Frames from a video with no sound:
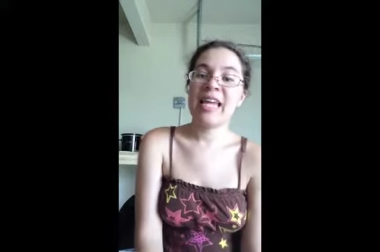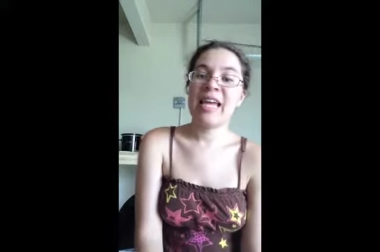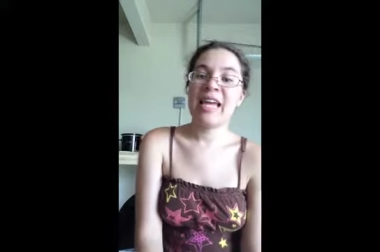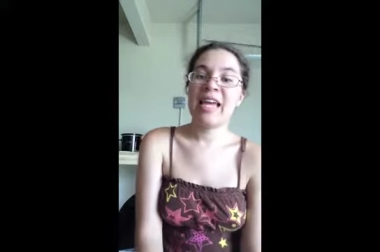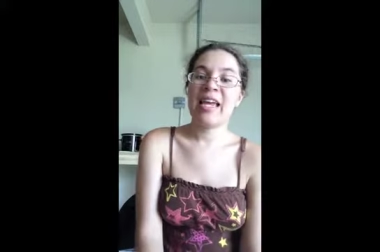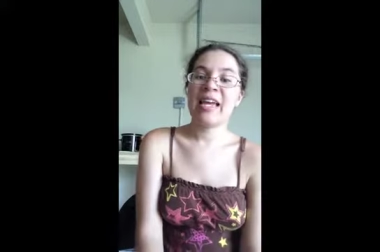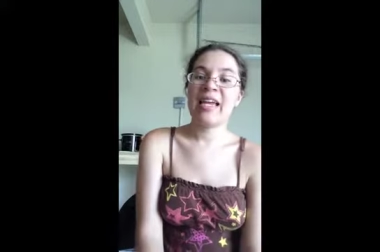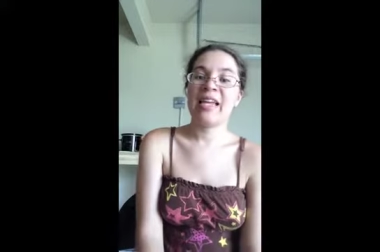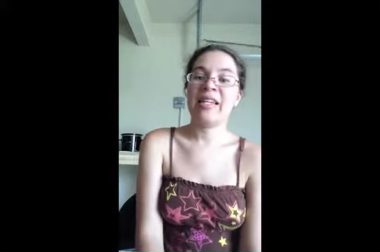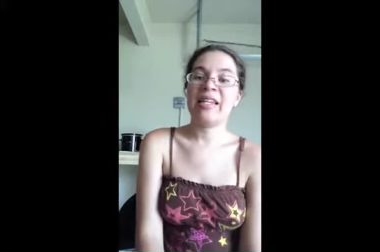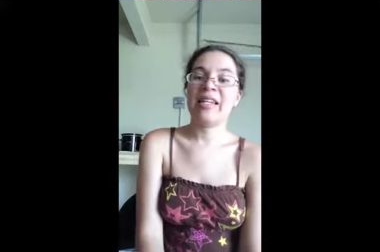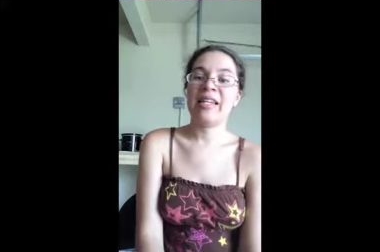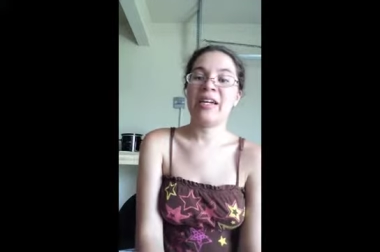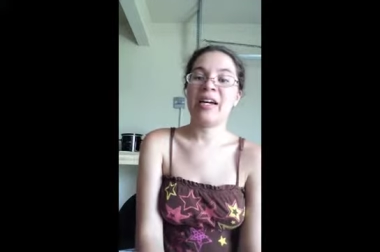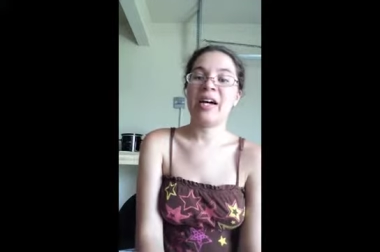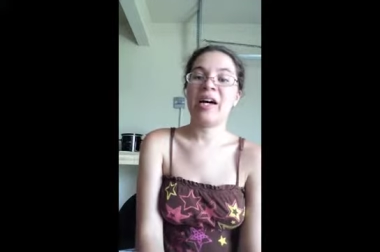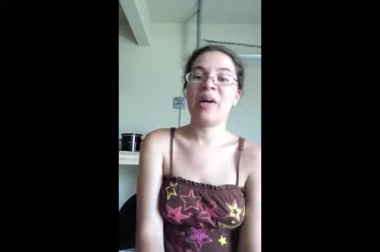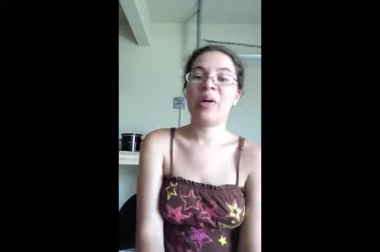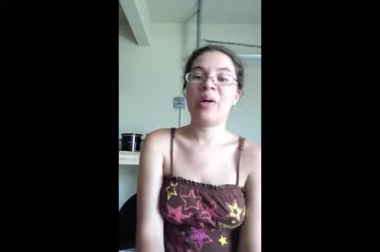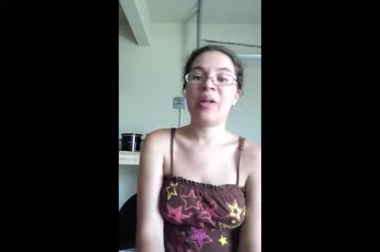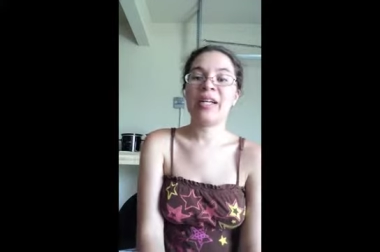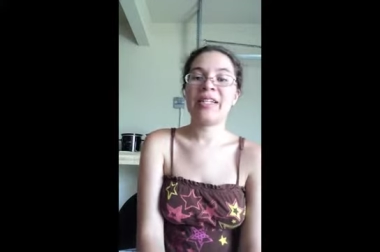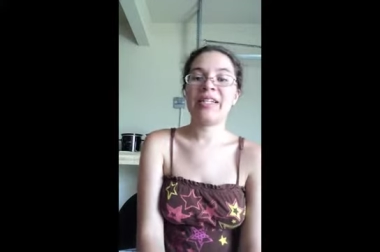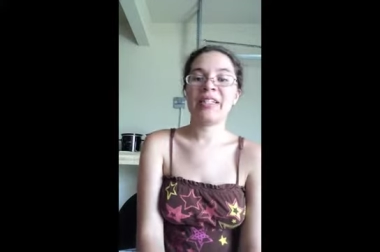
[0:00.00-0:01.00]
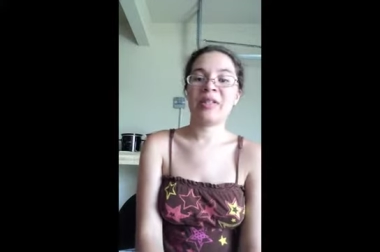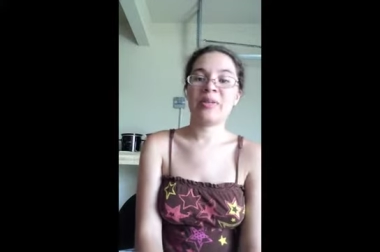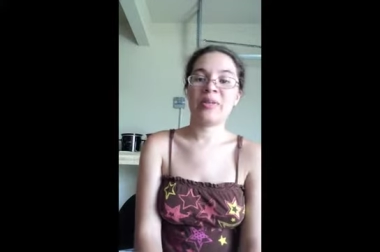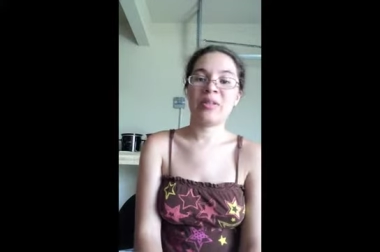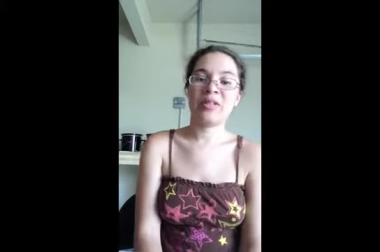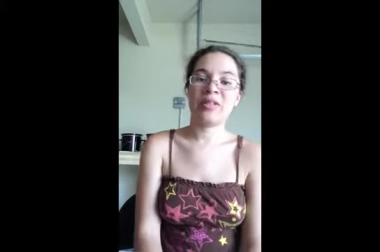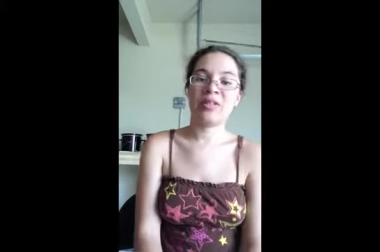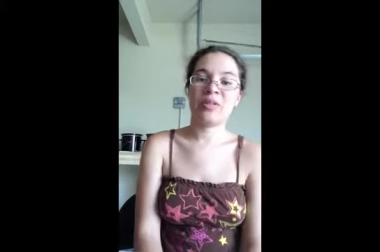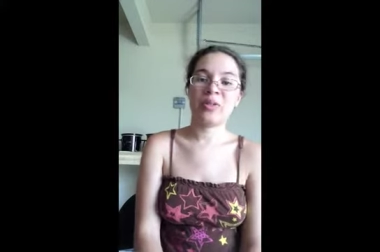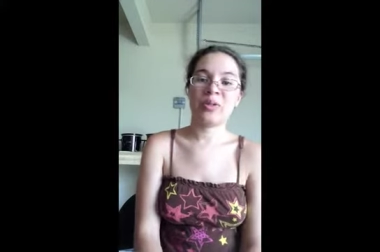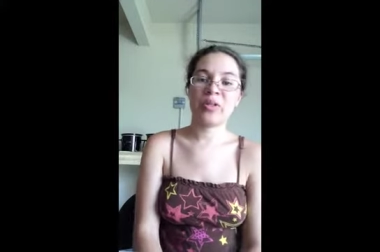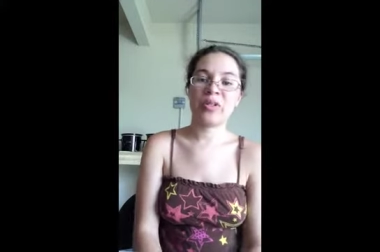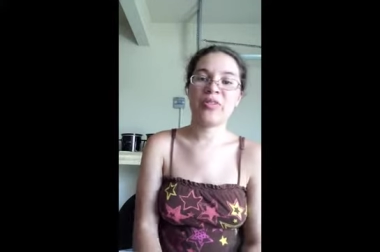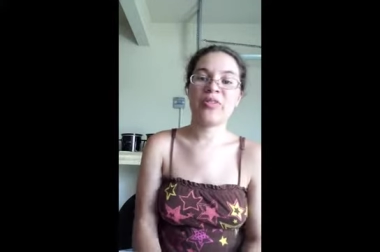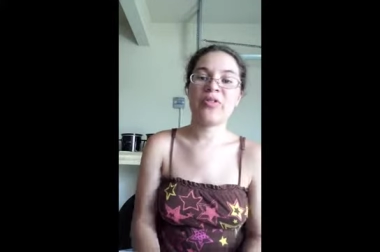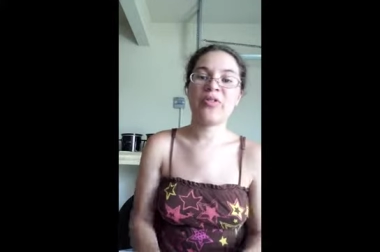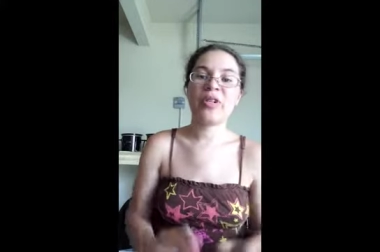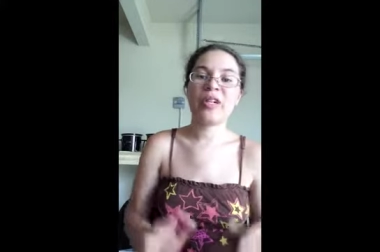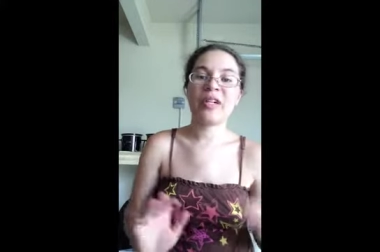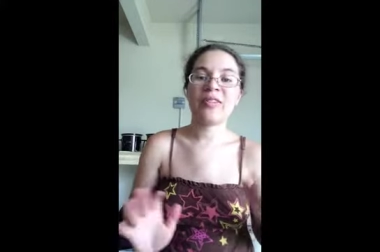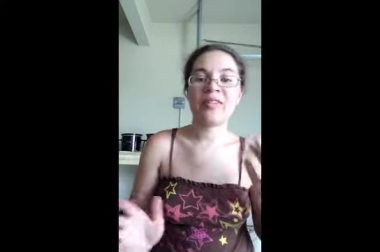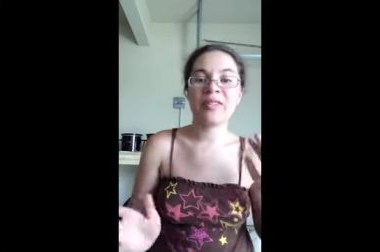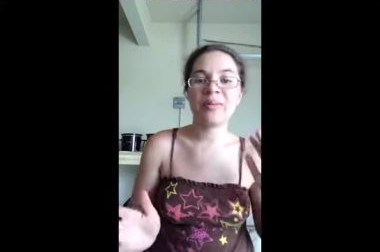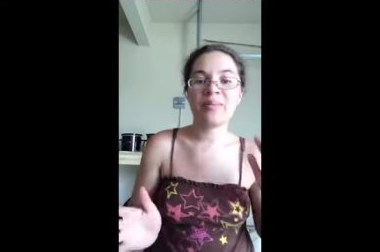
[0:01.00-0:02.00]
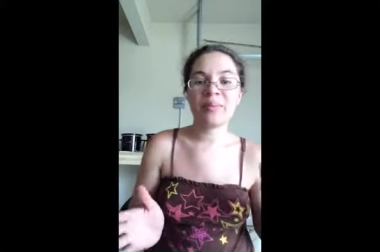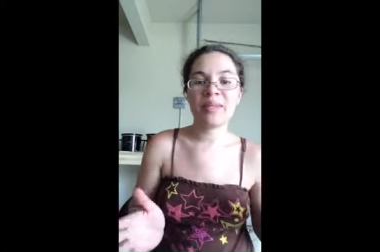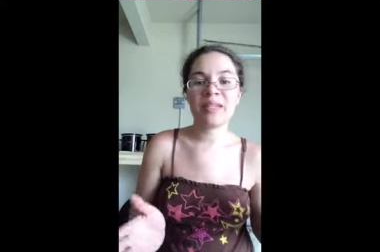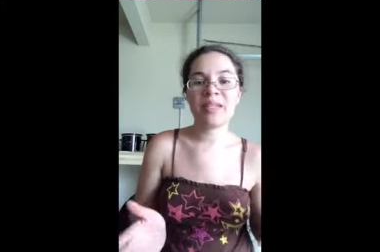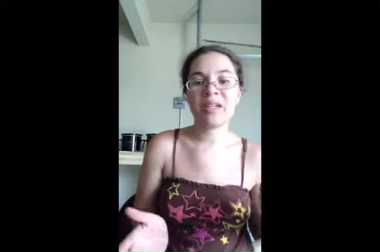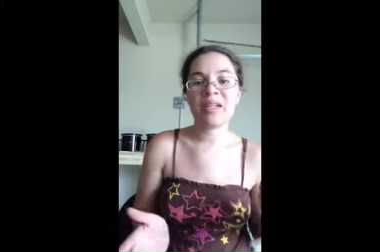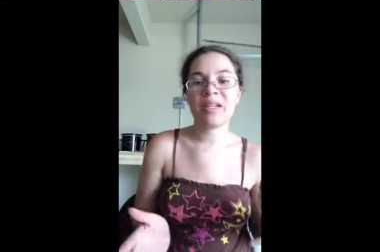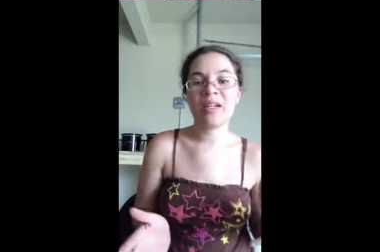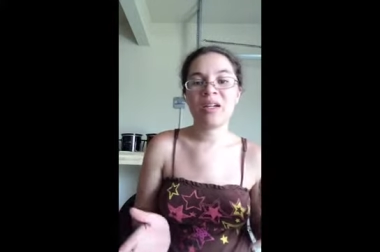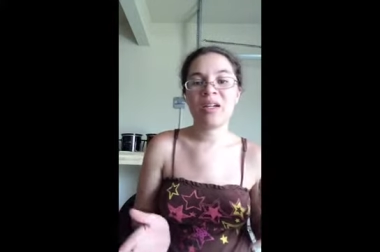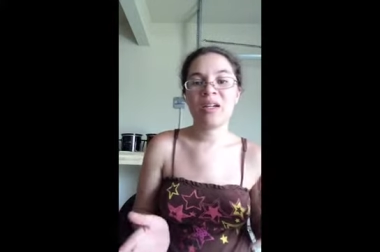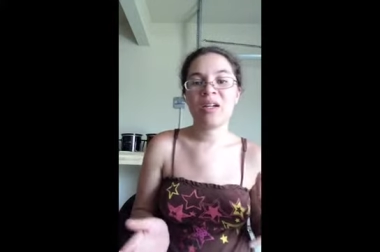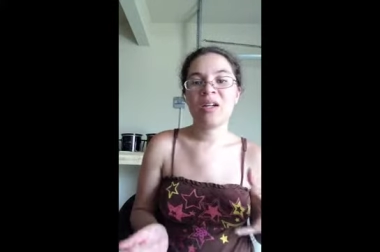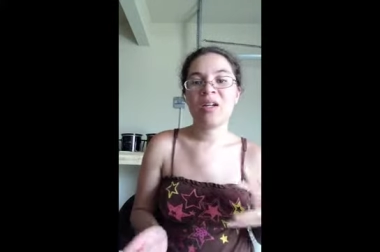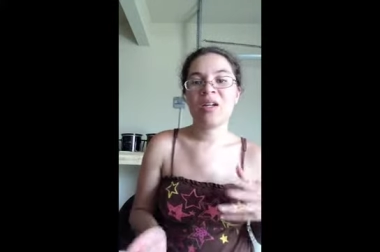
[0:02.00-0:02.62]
and the whole idea was to sort of craft something